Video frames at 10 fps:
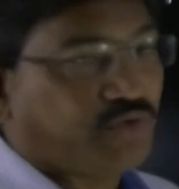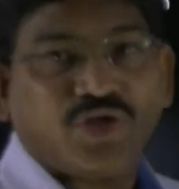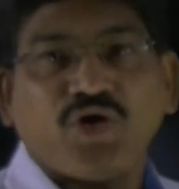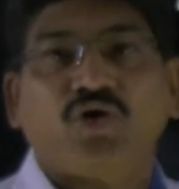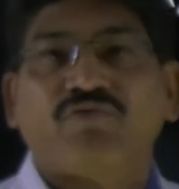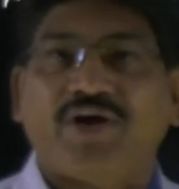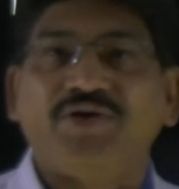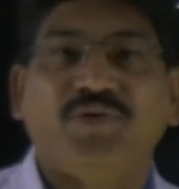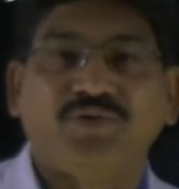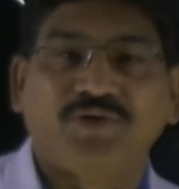only you have to find
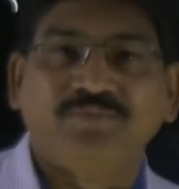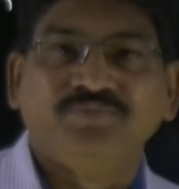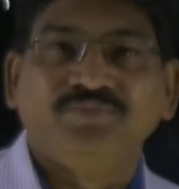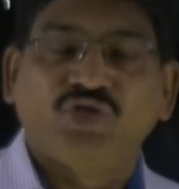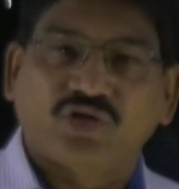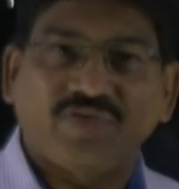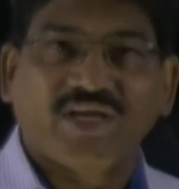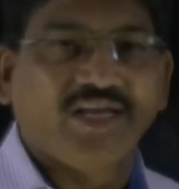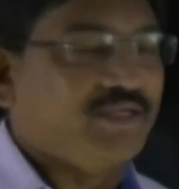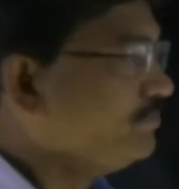out. So
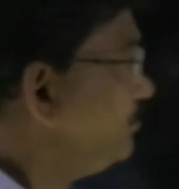quickly,